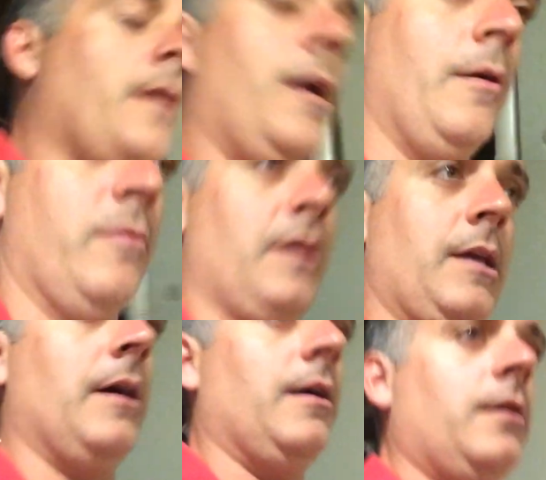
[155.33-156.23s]
And I was
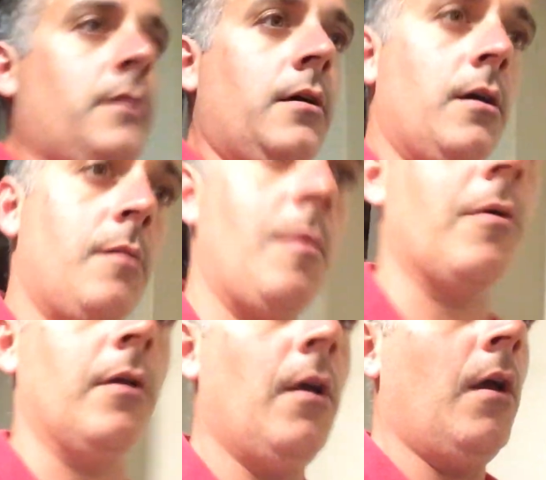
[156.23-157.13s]
like, I
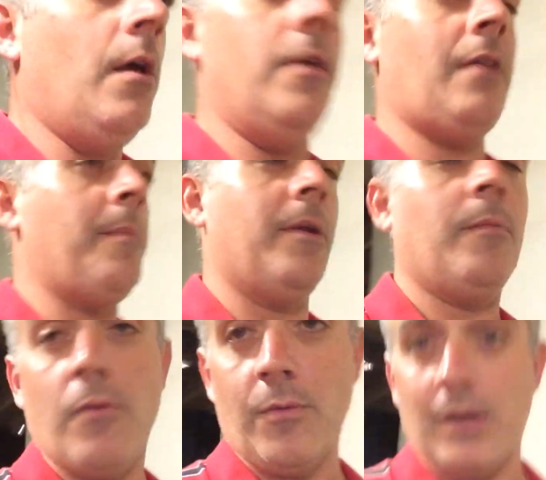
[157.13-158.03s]
remember this happened
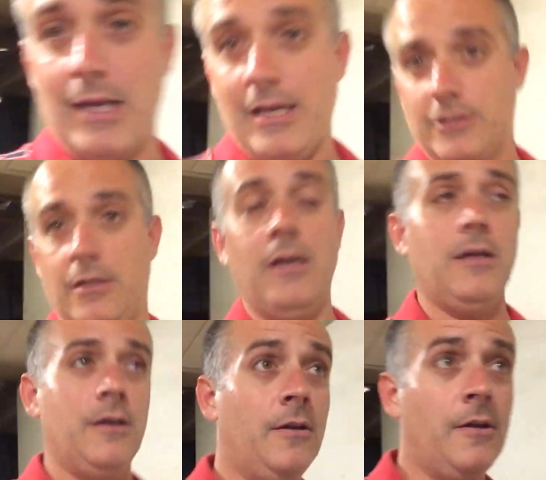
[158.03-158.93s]
on more than one occasion
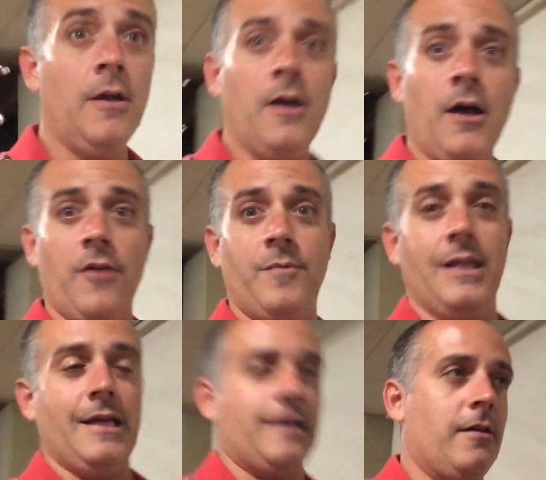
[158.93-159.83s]
of
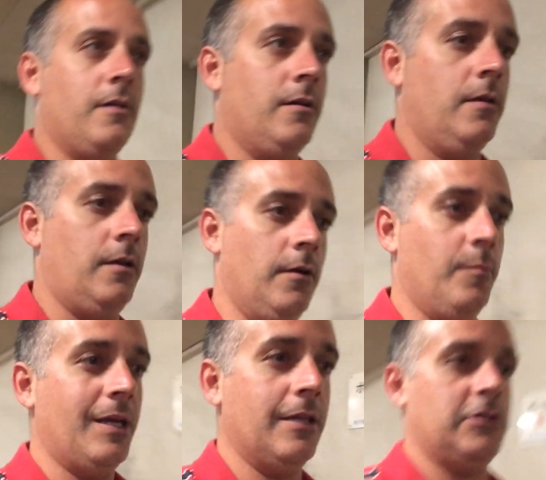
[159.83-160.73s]
me like, you know,
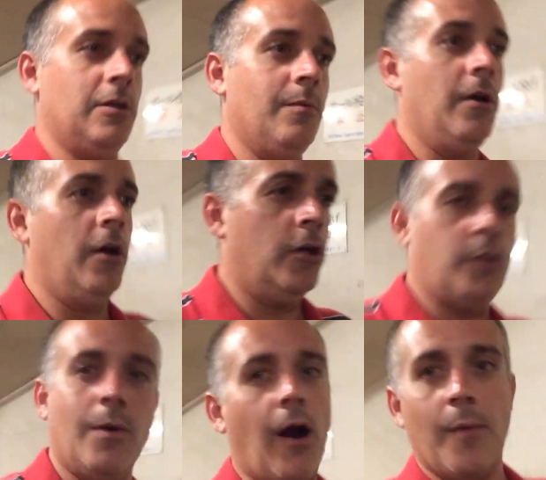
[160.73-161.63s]
being in the gym,
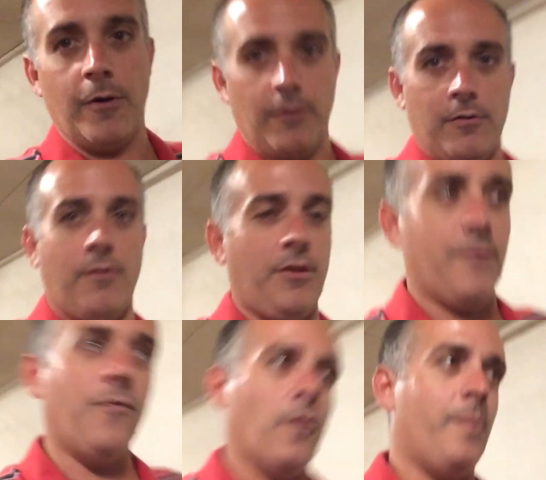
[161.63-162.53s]
doing arm curls with
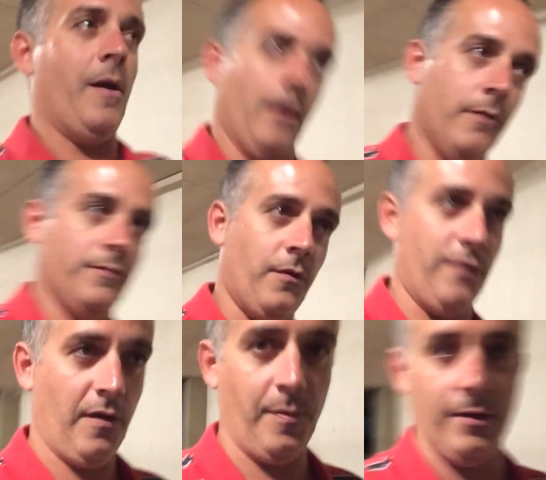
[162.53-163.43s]
like 40-pound,
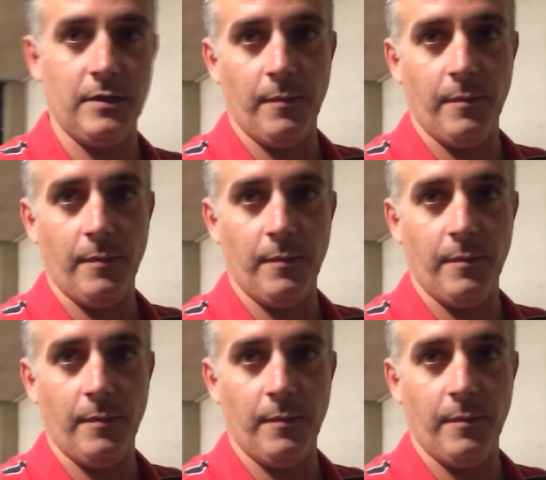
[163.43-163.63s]
45-pound